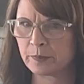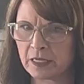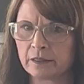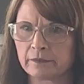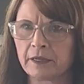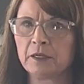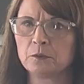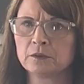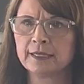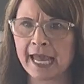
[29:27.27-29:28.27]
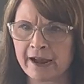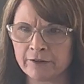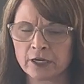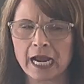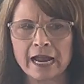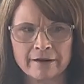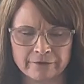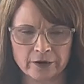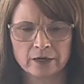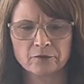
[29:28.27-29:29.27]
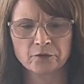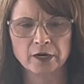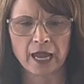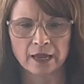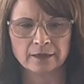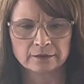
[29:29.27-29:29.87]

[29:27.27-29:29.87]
Peter that he will never, ever forget.